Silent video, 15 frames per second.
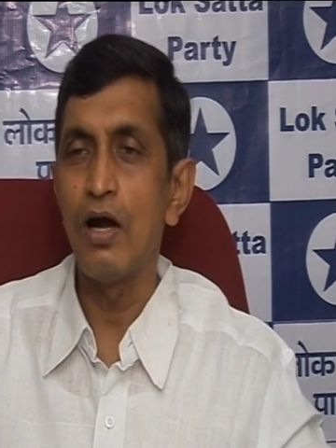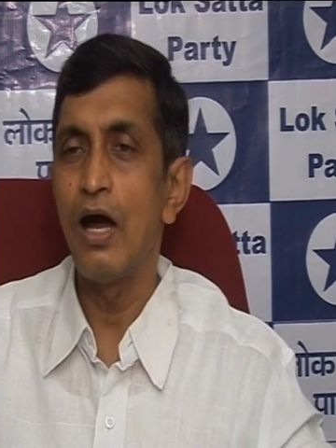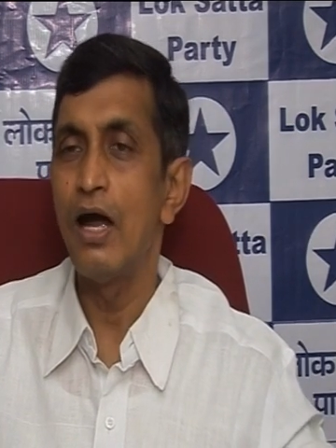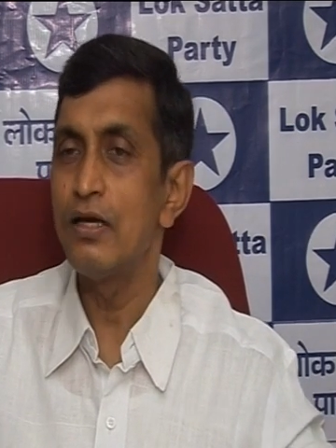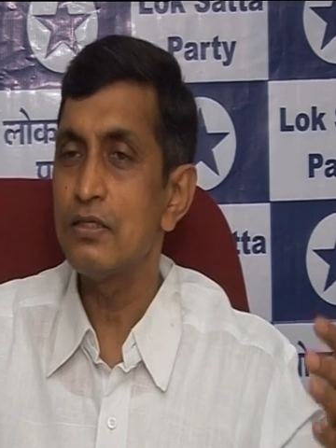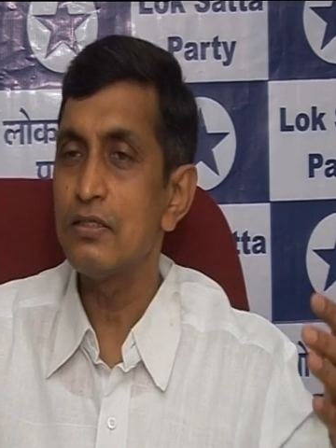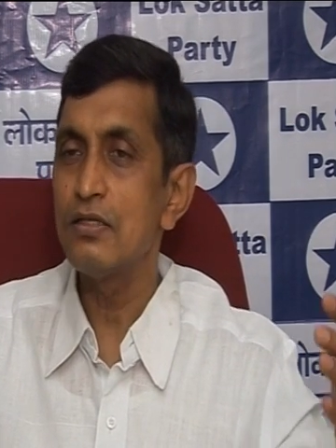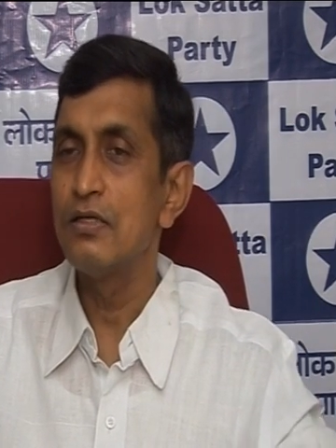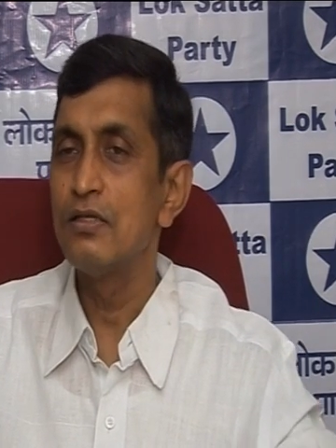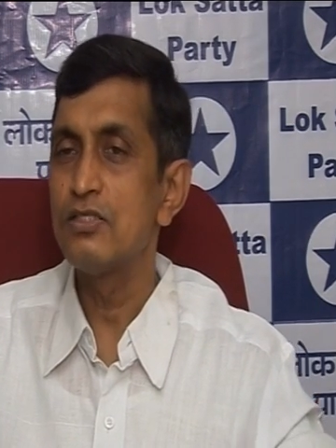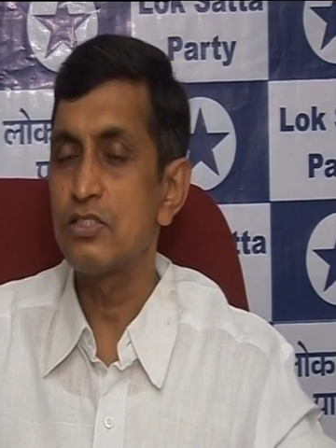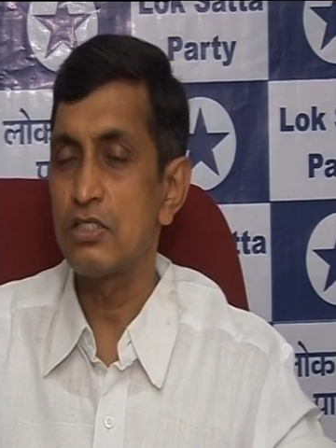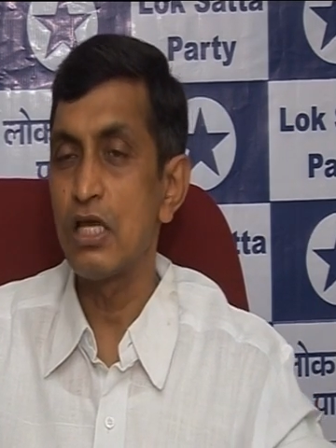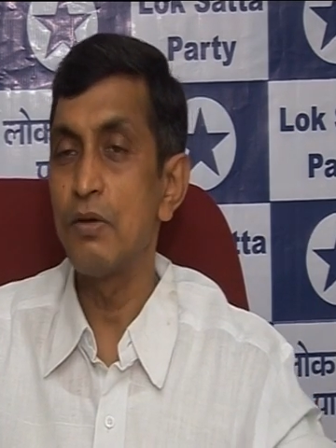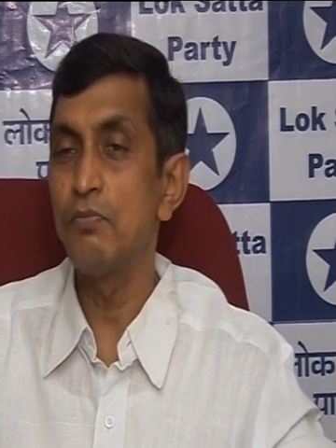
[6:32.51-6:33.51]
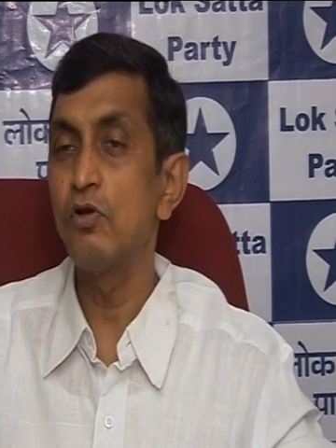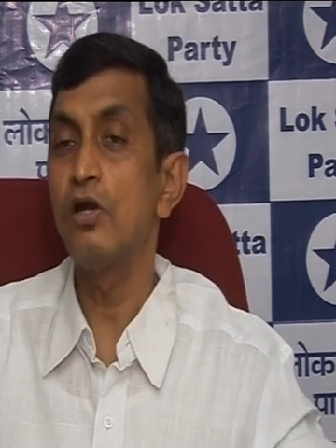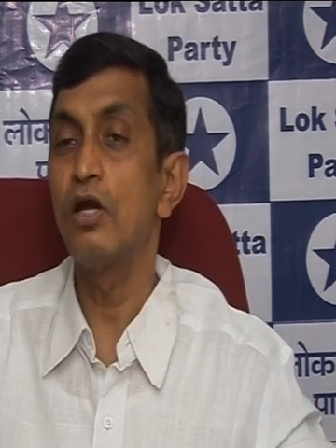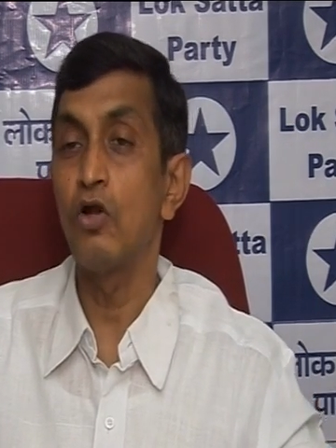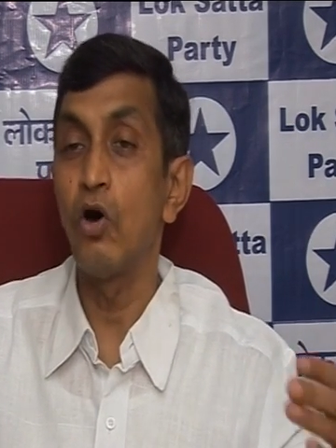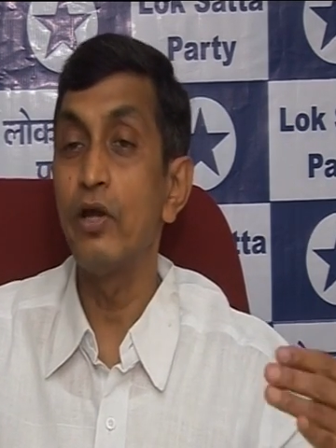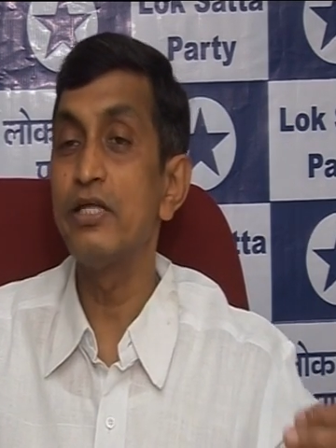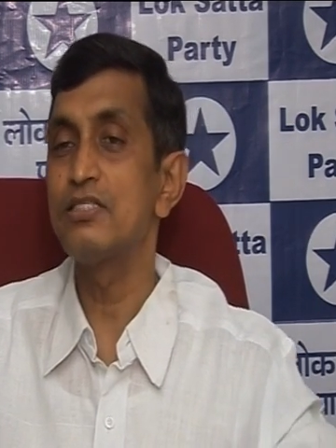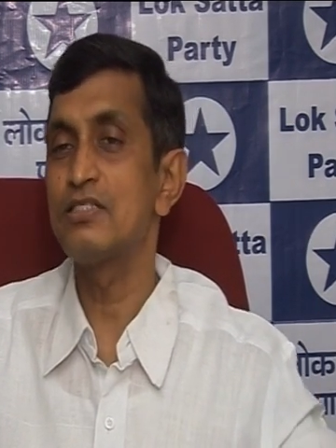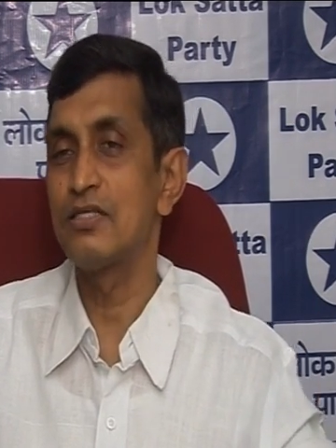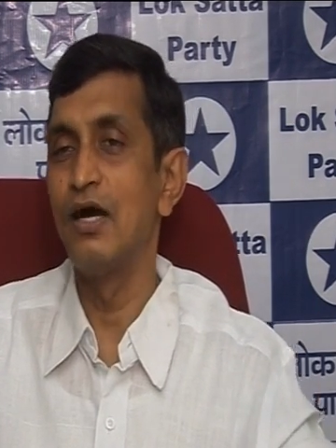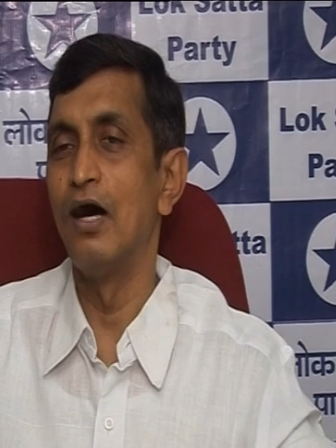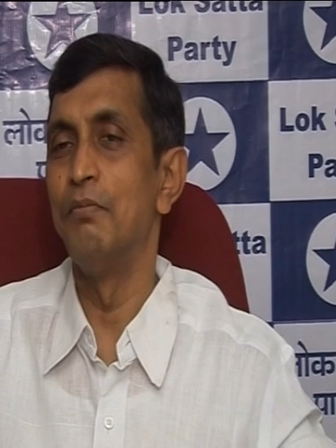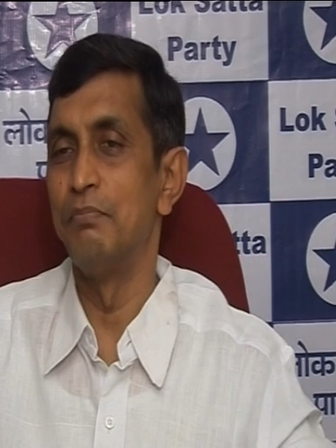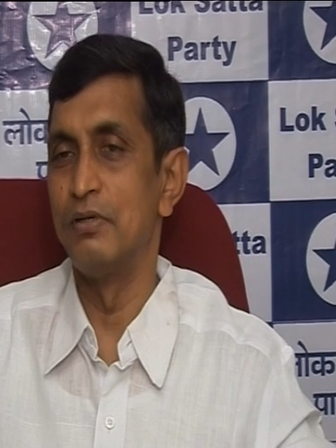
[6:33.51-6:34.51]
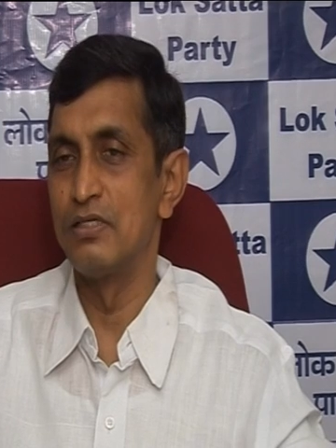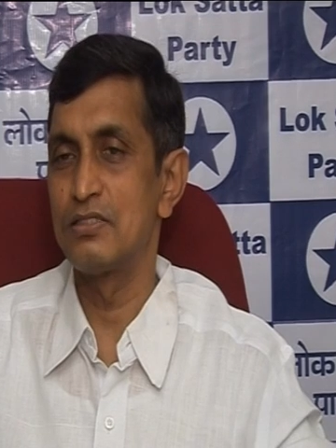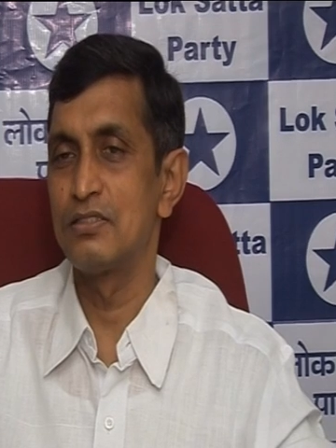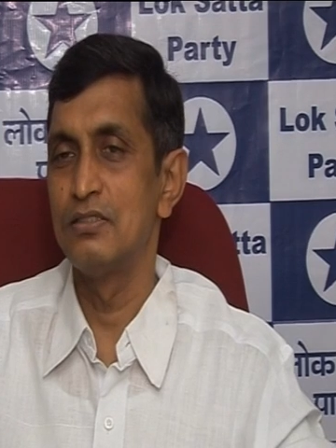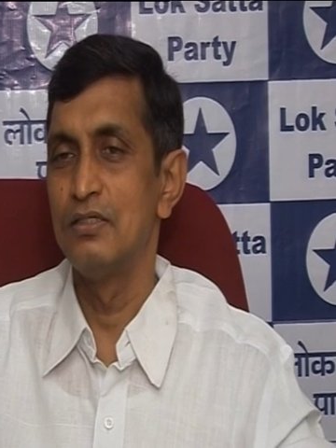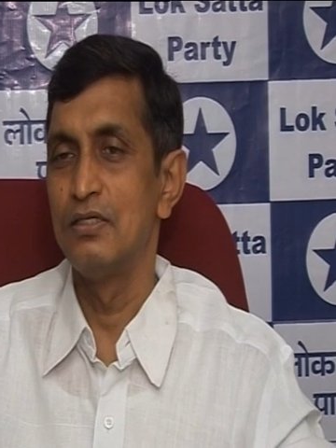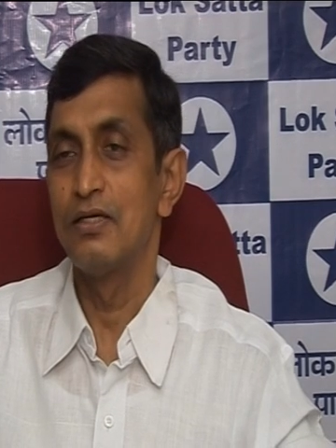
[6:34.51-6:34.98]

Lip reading: and stable and honest governments,